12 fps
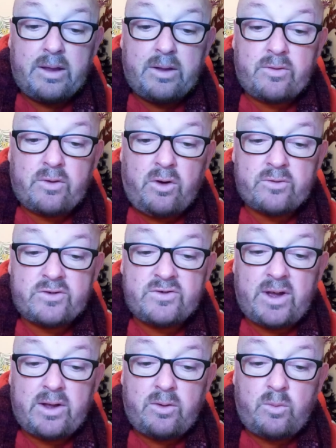And just
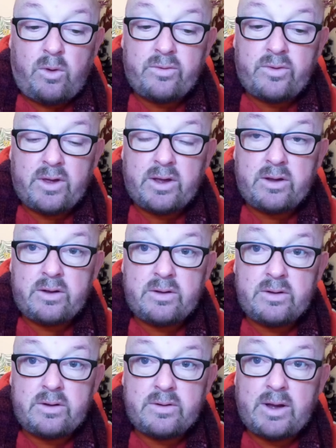concentrate on one thing,
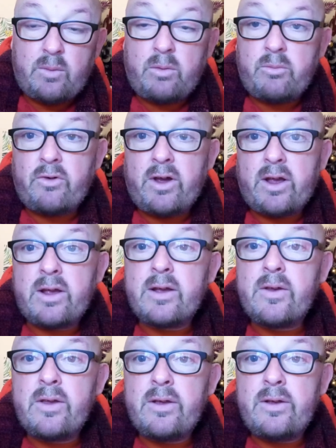on that one
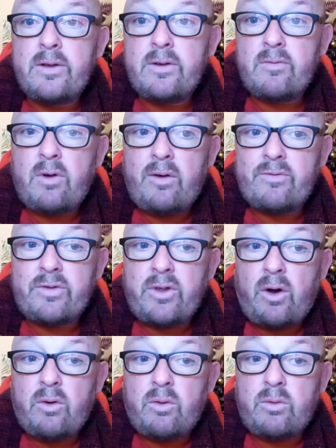brick, rather than
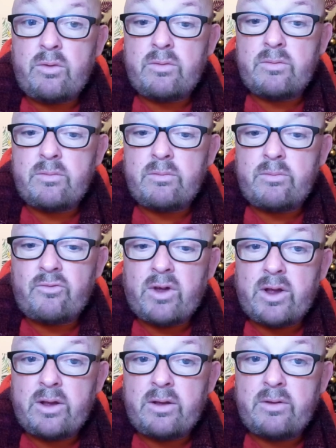the whole
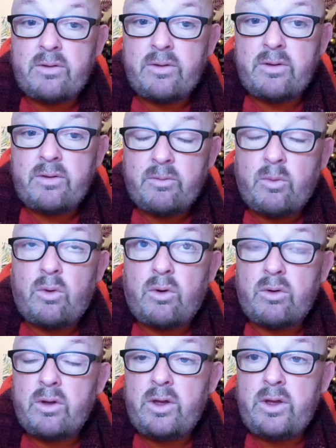brick, the
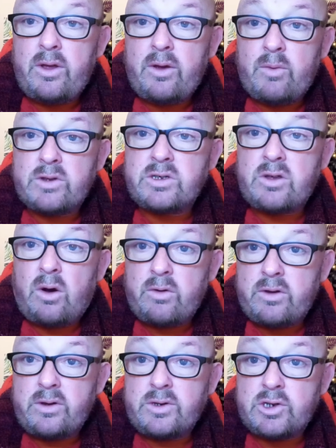wall, which is the
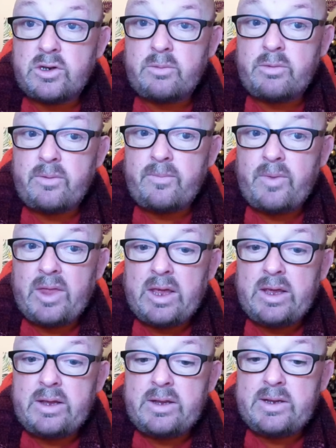whole of YouTube.
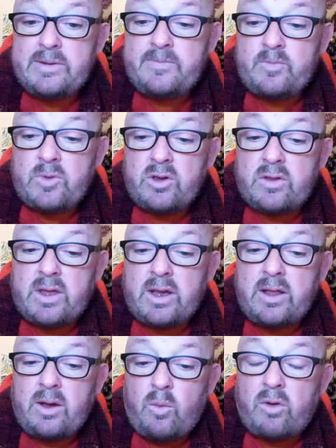Just
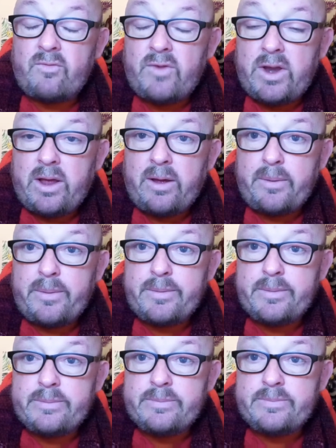think of that one video
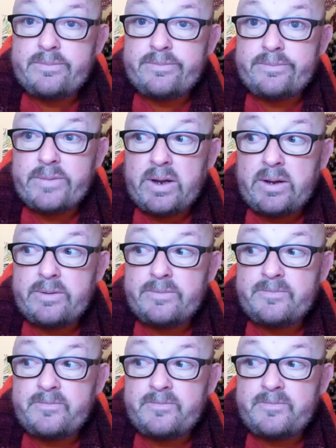you know,